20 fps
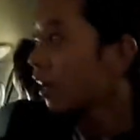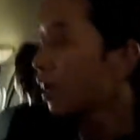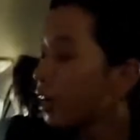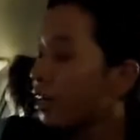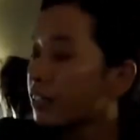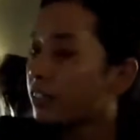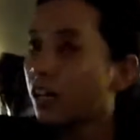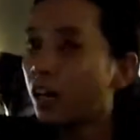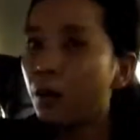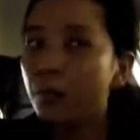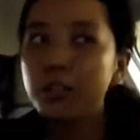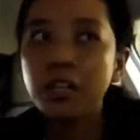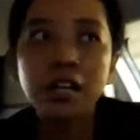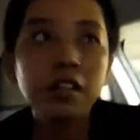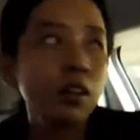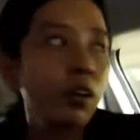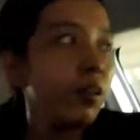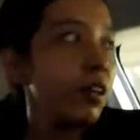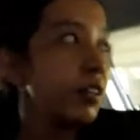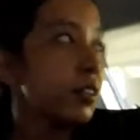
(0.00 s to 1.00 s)
And now we are
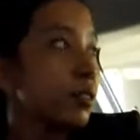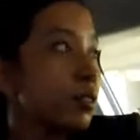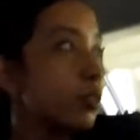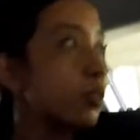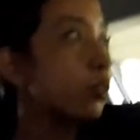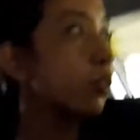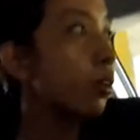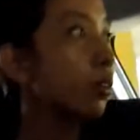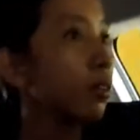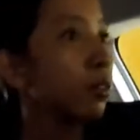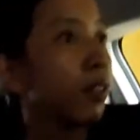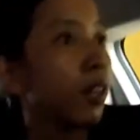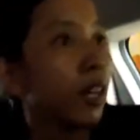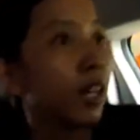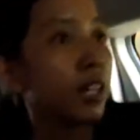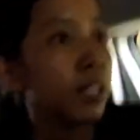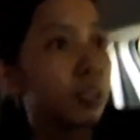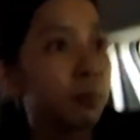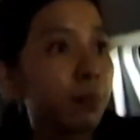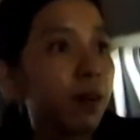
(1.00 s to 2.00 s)
going to show you
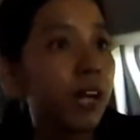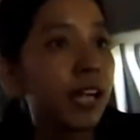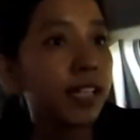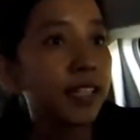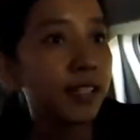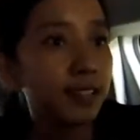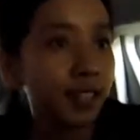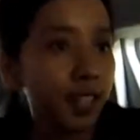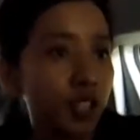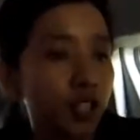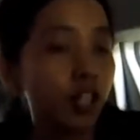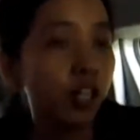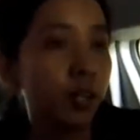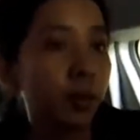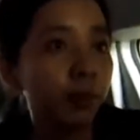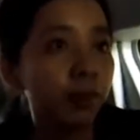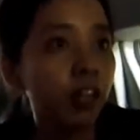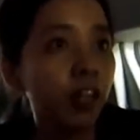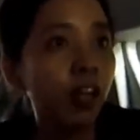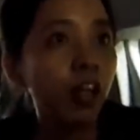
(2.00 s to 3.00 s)
a smart intersection.
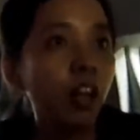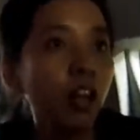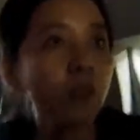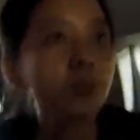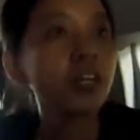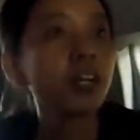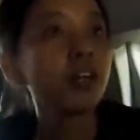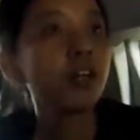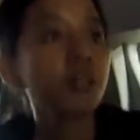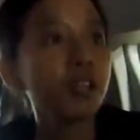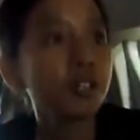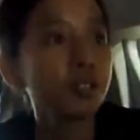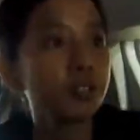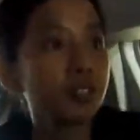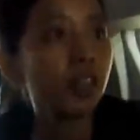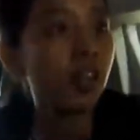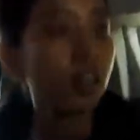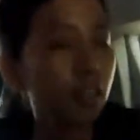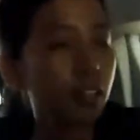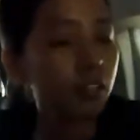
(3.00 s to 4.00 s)
And we are going
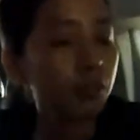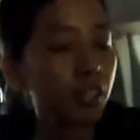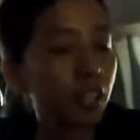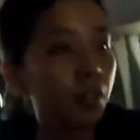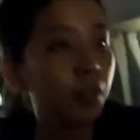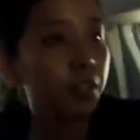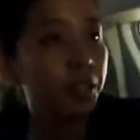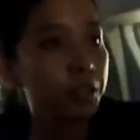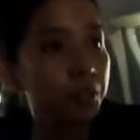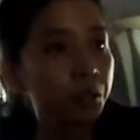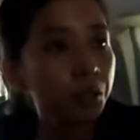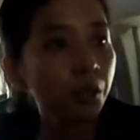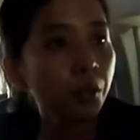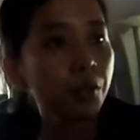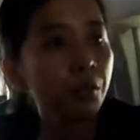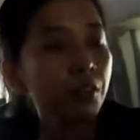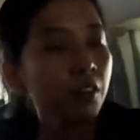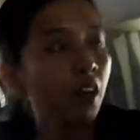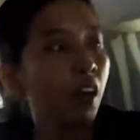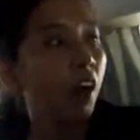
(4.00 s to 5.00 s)
to show
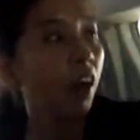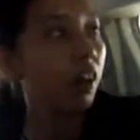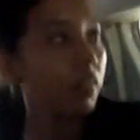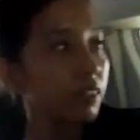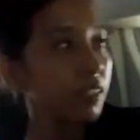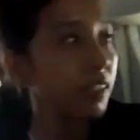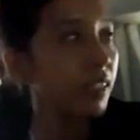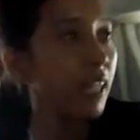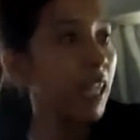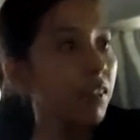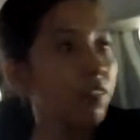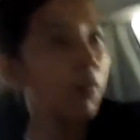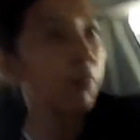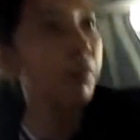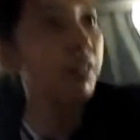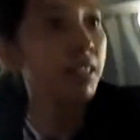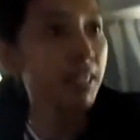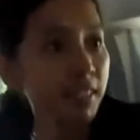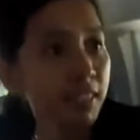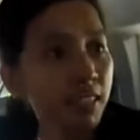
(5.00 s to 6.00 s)
you how the
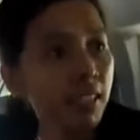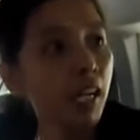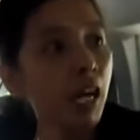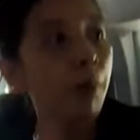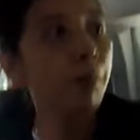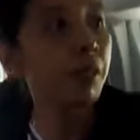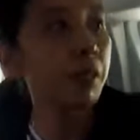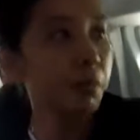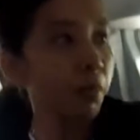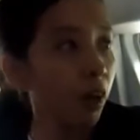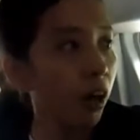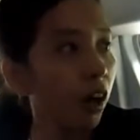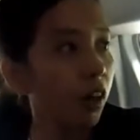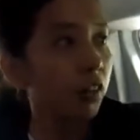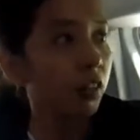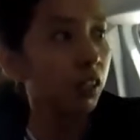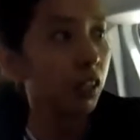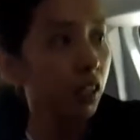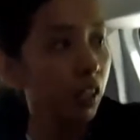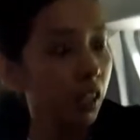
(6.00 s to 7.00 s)
11P signal can be
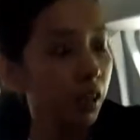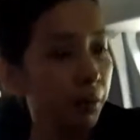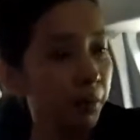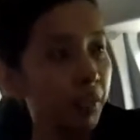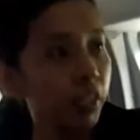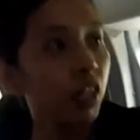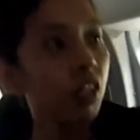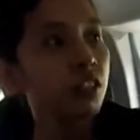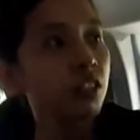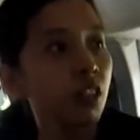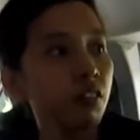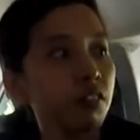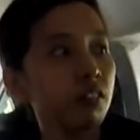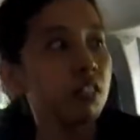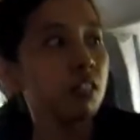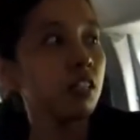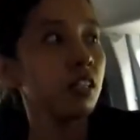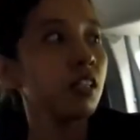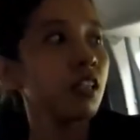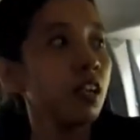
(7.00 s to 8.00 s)
blocked because of
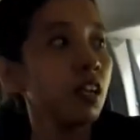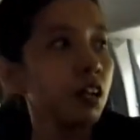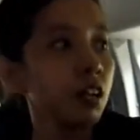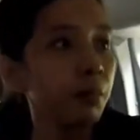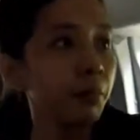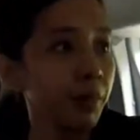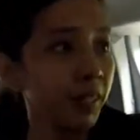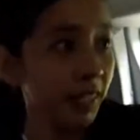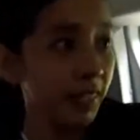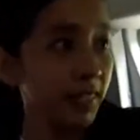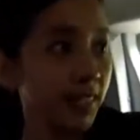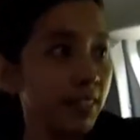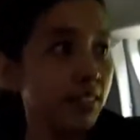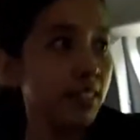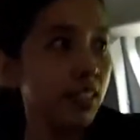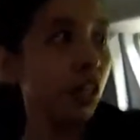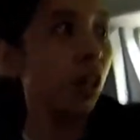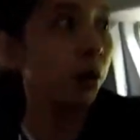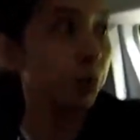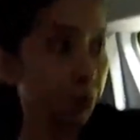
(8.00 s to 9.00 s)
the buildings
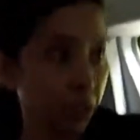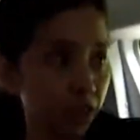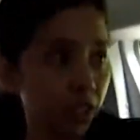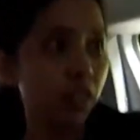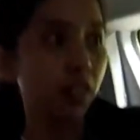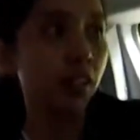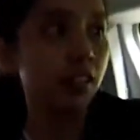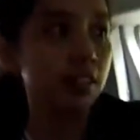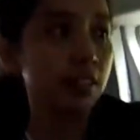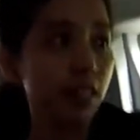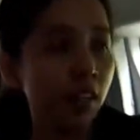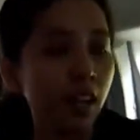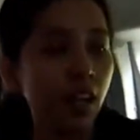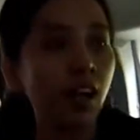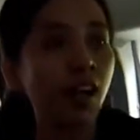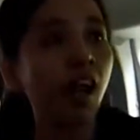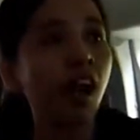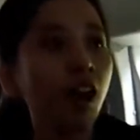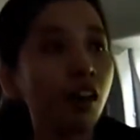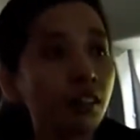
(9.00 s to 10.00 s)
and obstacles. And
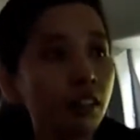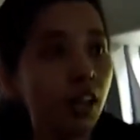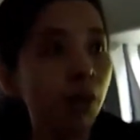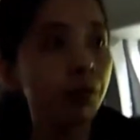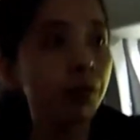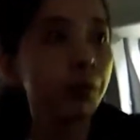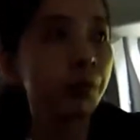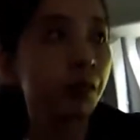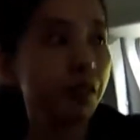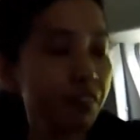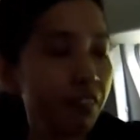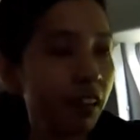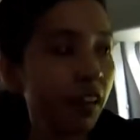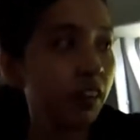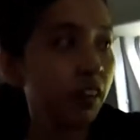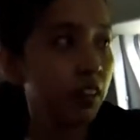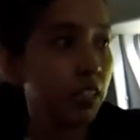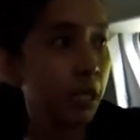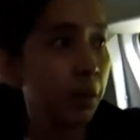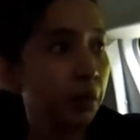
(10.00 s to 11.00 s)
how can we
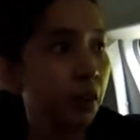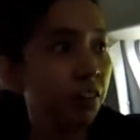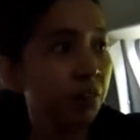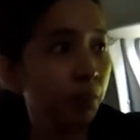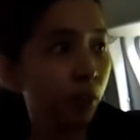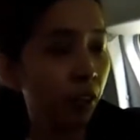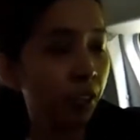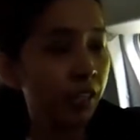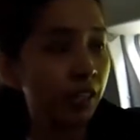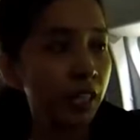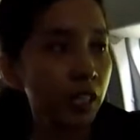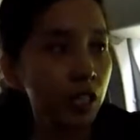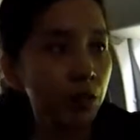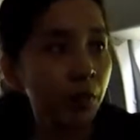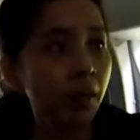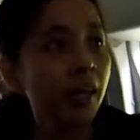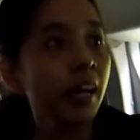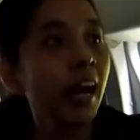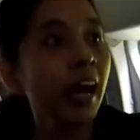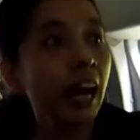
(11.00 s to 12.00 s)
prevent this type of blockage
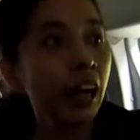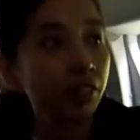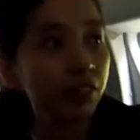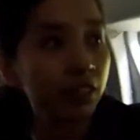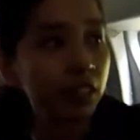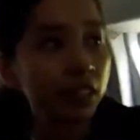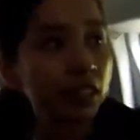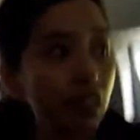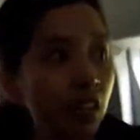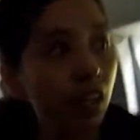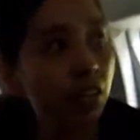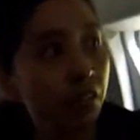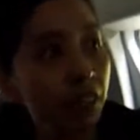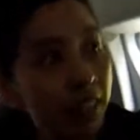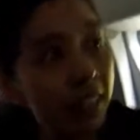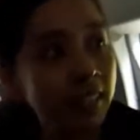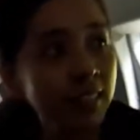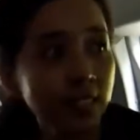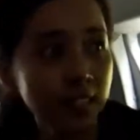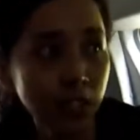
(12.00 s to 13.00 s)
by having a
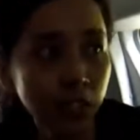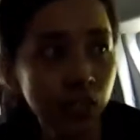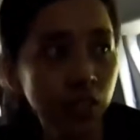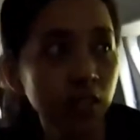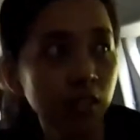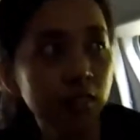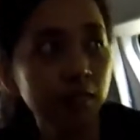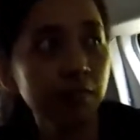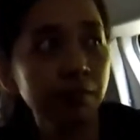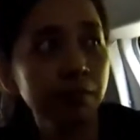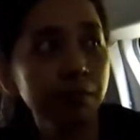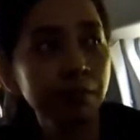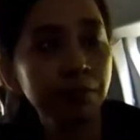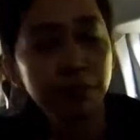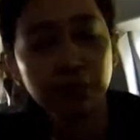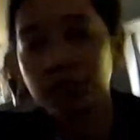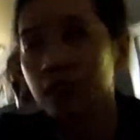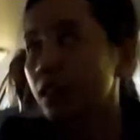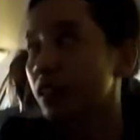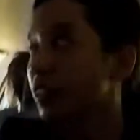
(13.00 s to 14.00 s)
relay station.
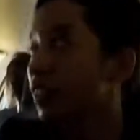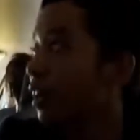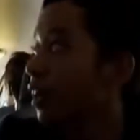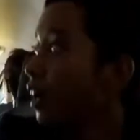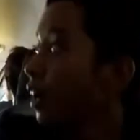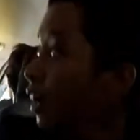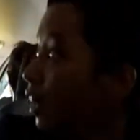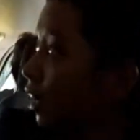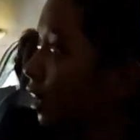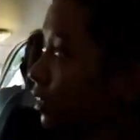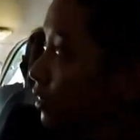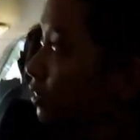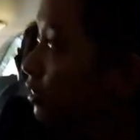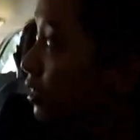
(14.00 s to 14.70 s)
And